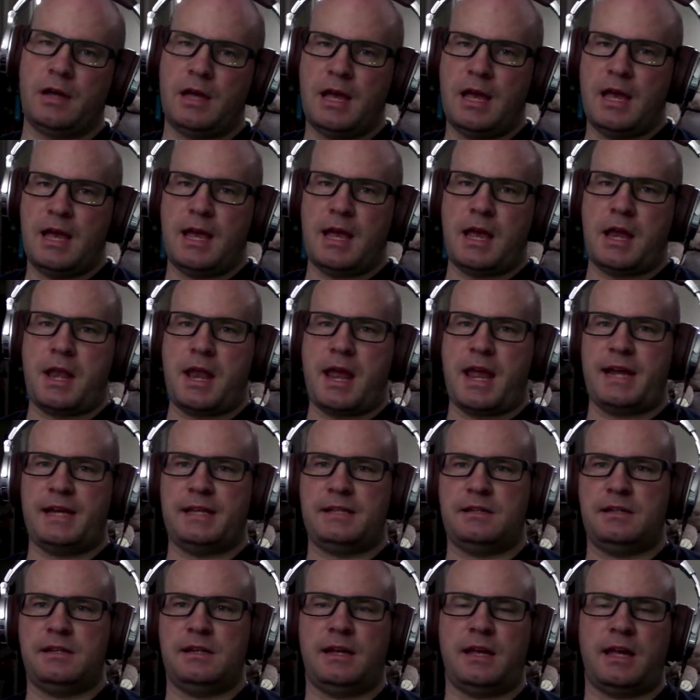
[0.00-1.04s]
an
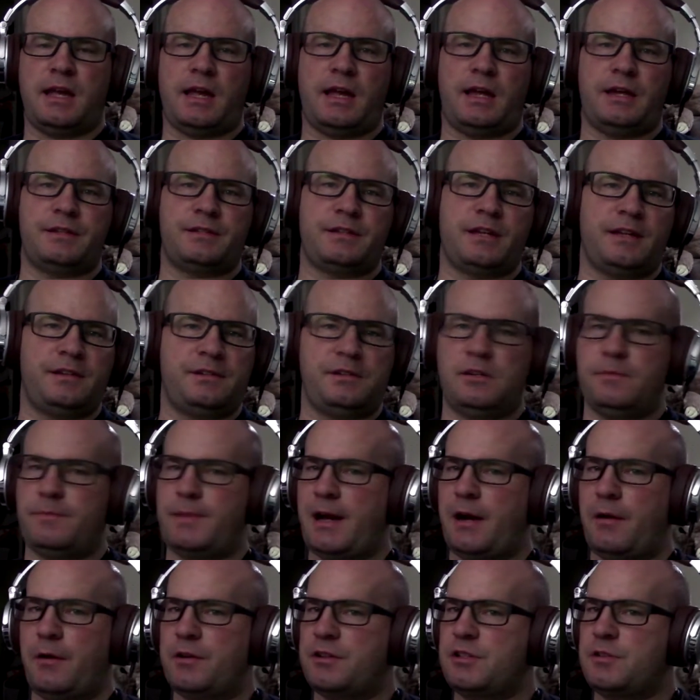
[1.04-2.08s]
AT case, AT
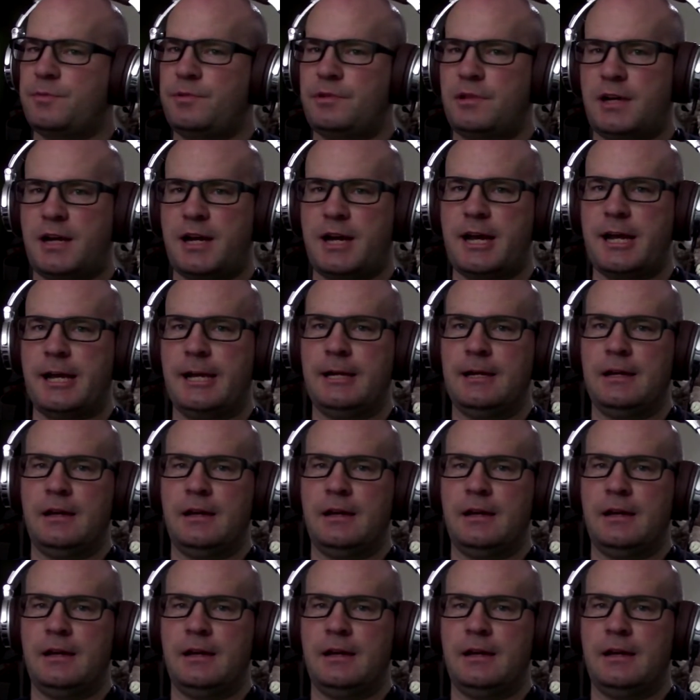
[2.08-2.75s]
power supply,